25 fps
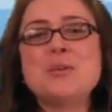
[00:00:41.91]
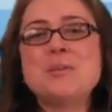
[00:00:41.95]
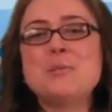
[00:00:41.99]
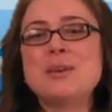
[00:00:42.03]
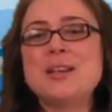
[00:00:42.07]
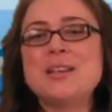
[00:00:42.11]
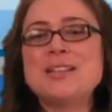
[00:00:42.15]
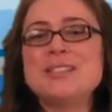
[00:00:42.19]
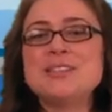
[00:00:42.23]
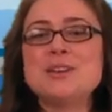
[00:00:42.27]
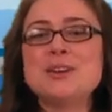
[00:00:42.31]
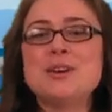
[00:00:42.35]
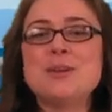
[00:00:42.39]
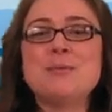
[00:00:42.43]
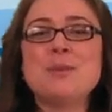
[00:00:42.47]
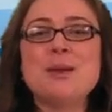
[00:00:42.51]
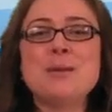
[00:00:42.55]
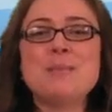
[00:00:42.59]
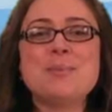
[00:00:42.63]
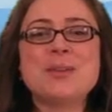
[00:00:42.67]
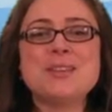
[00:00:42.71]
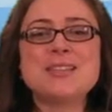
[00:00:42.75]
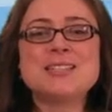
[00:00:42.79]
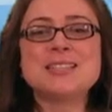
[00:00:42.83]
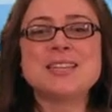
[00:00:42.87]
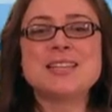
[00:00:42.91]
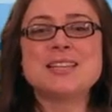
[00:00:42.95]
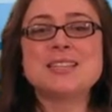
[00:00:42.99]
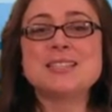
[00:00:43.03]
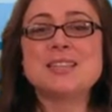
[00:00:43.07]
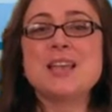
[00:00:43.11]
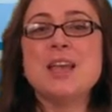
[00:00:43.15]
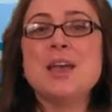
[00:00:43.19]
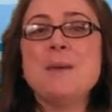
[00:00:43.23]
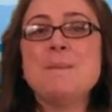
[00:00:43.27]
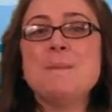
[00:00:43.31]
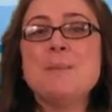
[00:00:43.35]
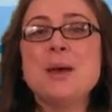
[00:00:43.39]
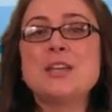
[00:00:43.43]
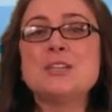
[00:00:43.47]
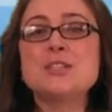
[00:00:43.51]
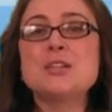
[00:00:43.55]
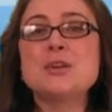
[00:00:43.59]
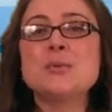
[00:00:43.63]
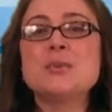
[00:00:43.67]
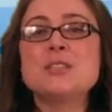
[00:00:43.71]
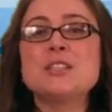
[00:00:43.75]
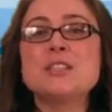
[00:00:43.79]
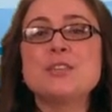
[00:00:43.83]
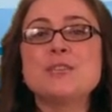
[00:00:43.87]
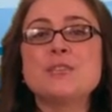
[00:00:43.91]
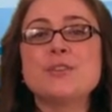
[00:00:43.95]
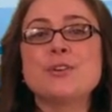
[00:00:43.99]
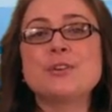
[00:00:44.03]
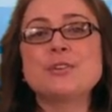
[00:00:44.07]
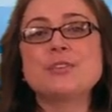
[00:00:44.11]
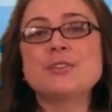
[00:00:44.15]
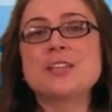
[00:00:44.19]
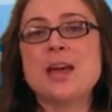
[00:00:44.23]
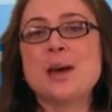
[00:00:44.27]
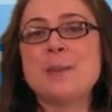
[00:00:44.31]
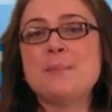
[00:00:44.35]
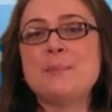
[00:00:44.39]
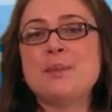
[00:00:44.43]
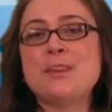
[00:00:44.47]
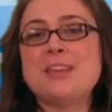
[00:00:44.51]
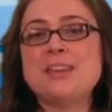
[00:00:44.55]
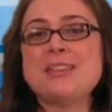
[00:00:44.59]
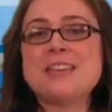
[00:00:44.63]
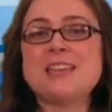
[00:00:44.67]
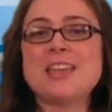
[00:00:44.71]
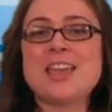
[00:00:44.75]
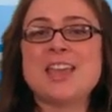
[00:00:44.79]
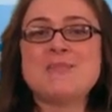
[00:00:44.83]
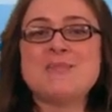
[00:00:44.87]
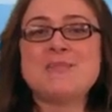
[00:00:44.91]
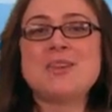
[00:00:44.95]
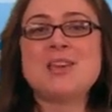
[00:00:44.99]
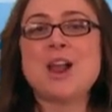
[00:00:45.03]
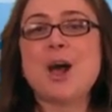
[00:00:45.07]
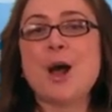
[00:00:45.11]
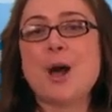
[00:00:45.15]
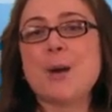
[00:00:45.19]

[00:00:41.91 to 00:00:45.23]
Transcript: When I started my business, Petra was the first company that gave me an